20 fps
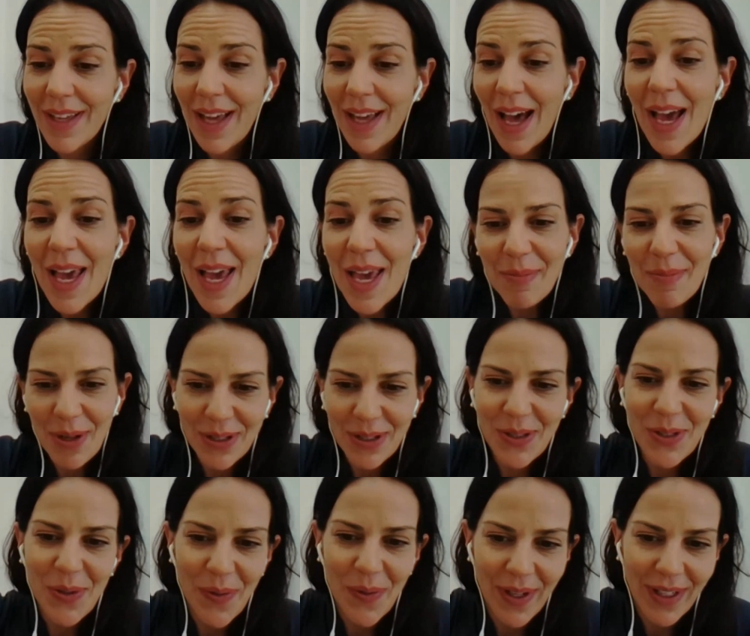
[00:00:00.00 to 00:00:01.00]
I am
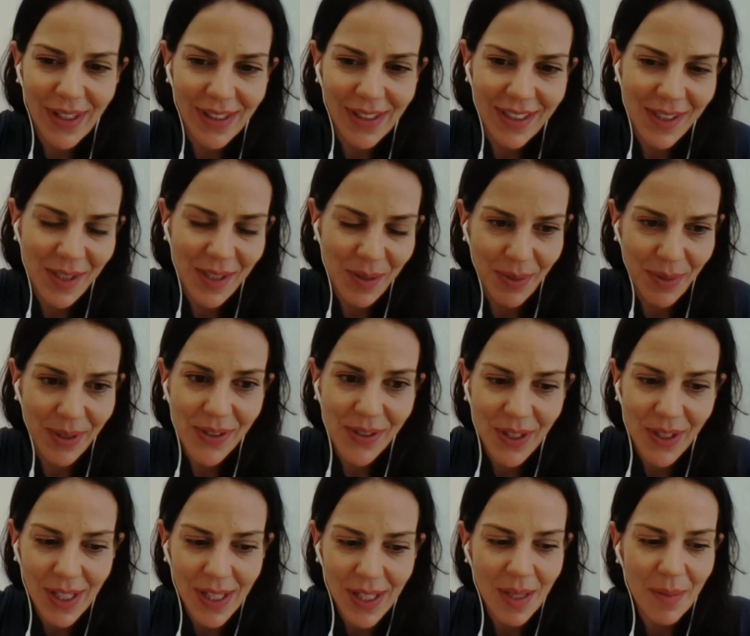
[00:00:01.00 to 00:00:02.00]
not doing this
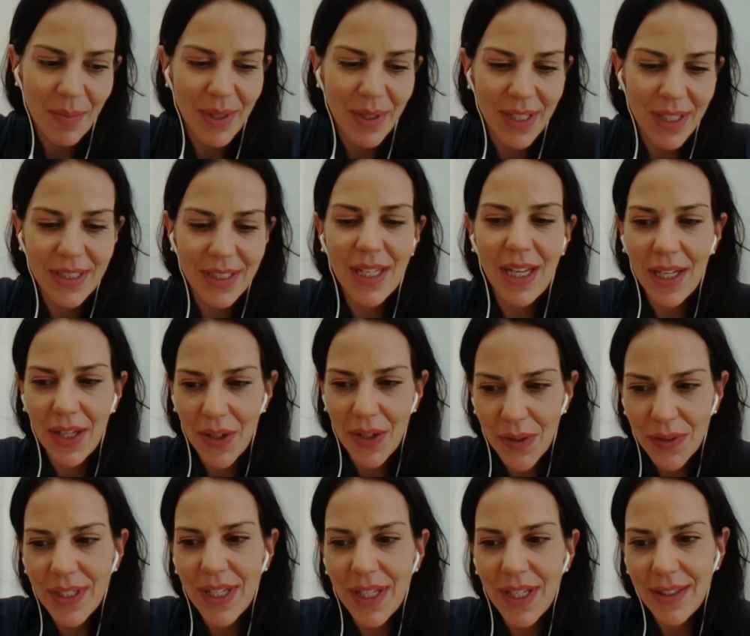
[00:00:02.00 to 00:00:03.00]
personally, but I
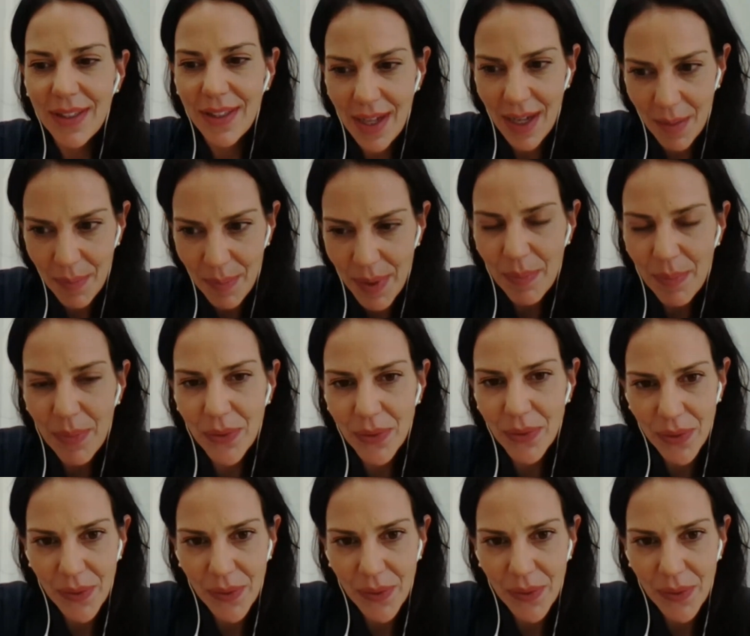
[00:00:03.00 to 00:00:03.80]
know that there are people